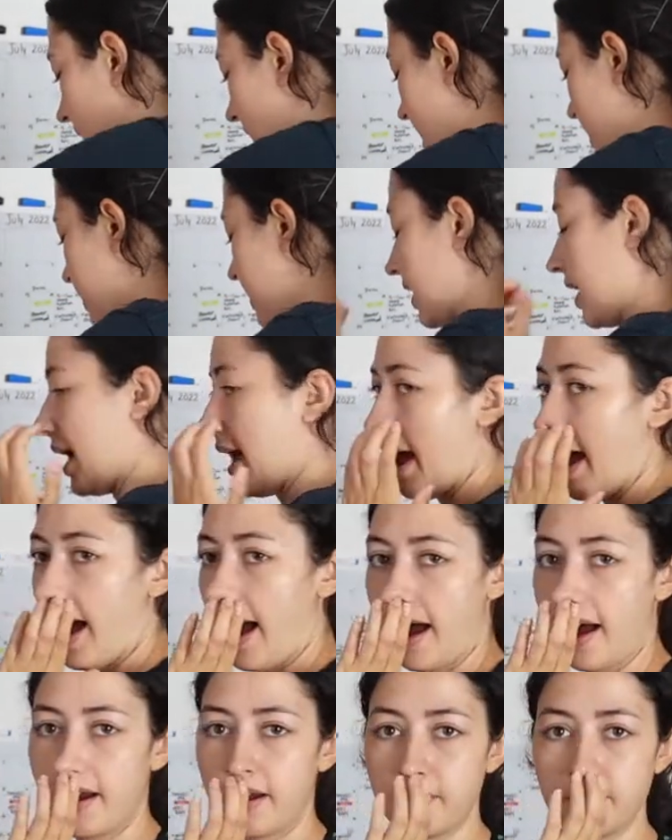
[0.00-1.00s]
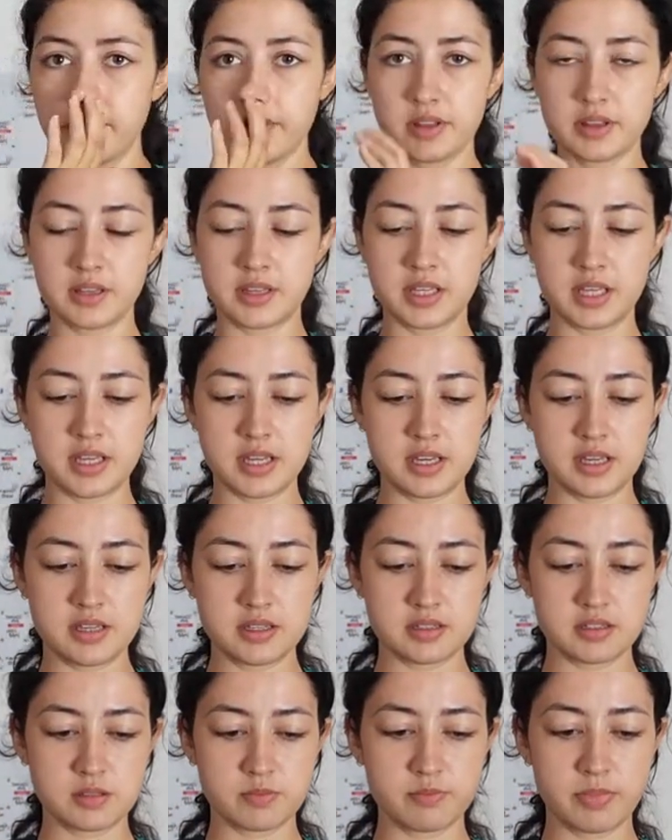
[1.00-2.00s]
And then I have
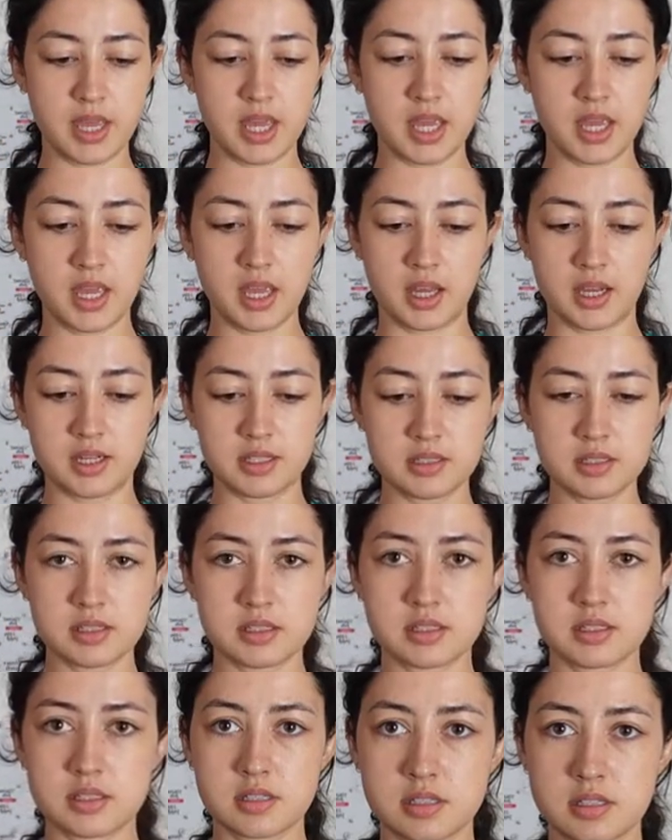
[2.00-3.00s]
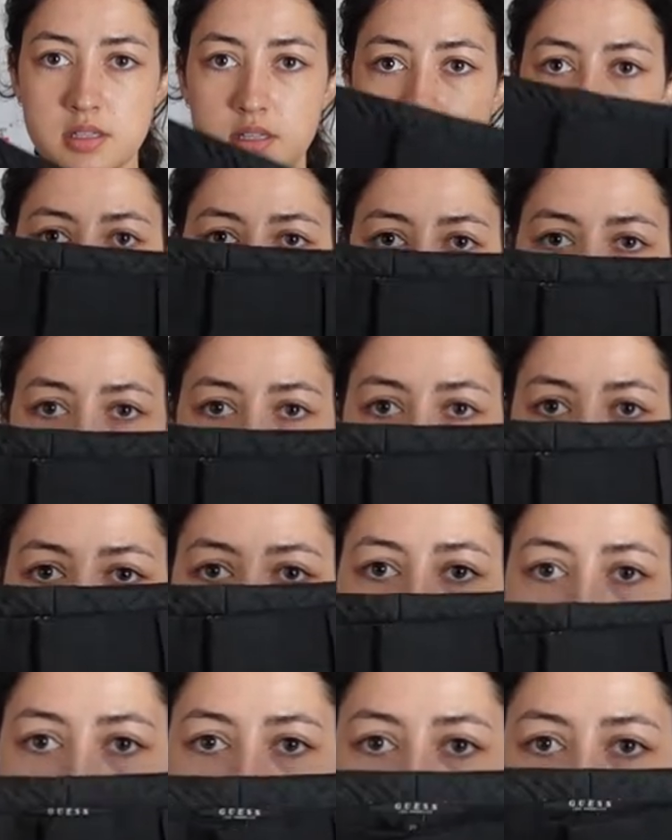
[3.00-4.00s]
these pants, just like
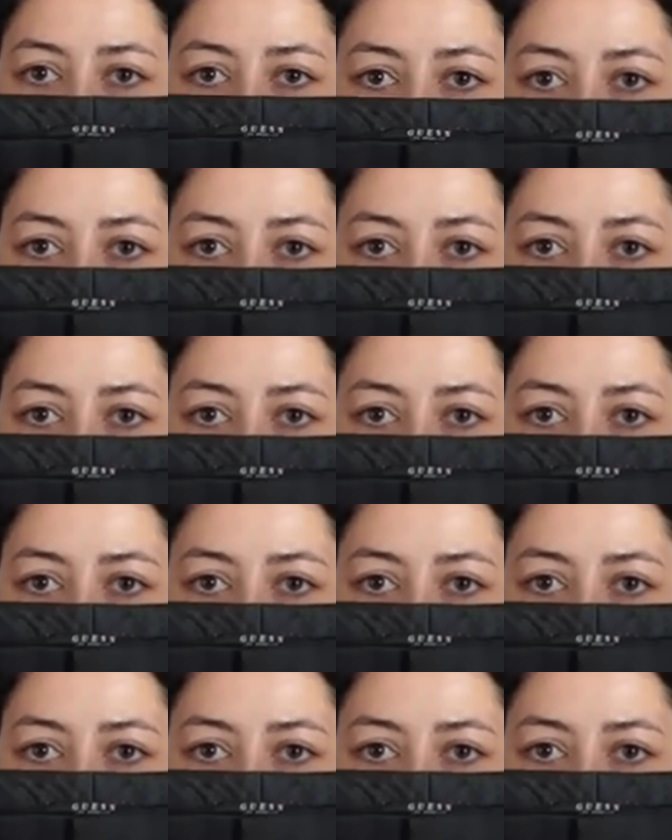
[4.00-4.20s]
regular